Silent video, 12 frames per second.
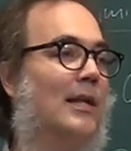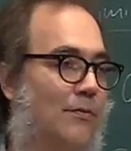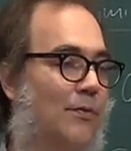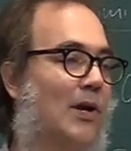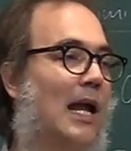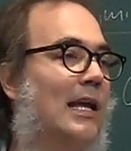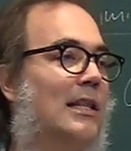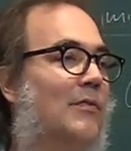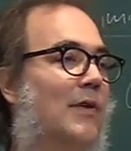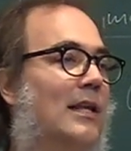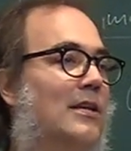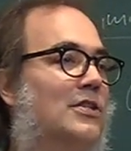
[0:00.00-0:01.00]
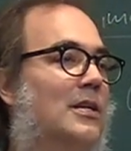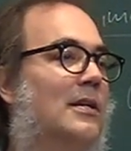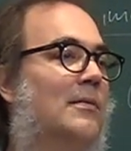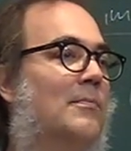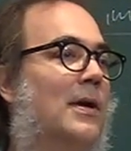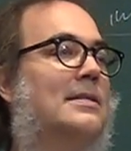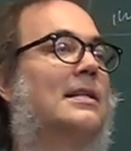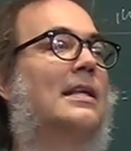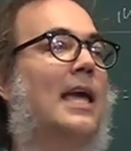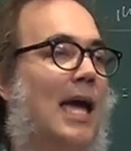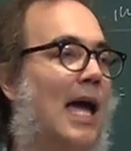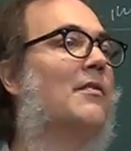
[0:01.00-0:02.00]
for negative energy,
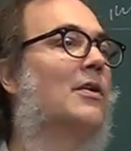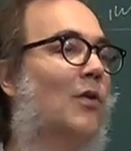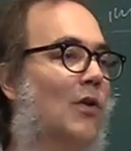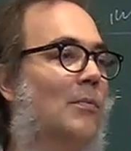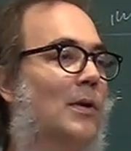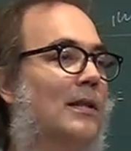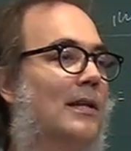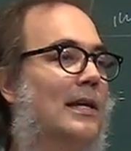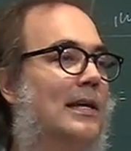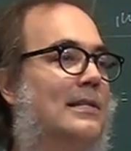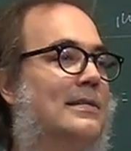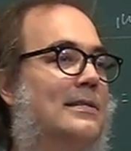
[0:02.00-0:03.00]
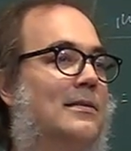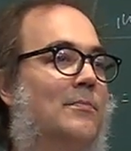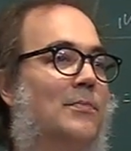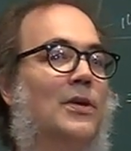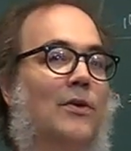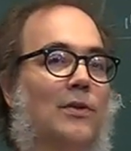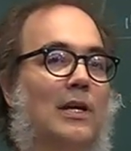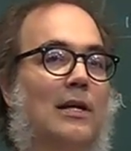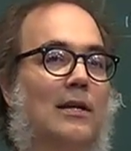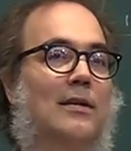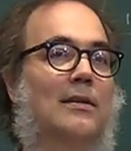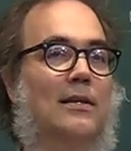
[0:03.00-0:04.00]
basically every orbit is
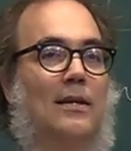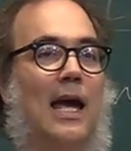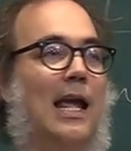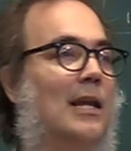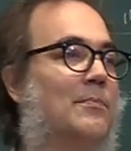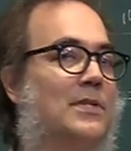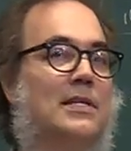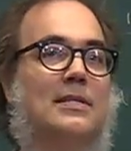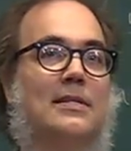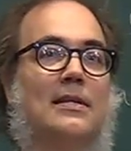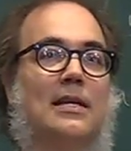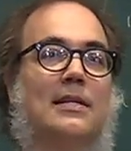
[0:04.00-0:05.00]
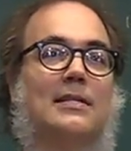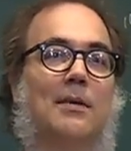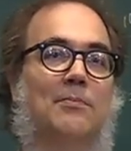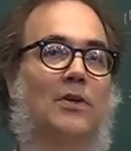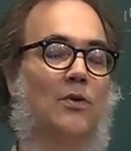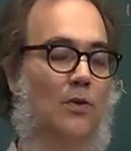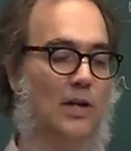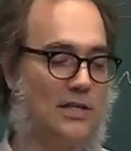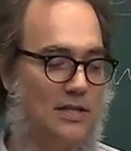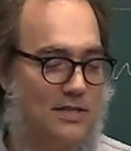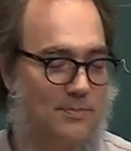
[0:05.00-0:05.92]
periodic, the ellipses, except the collisions,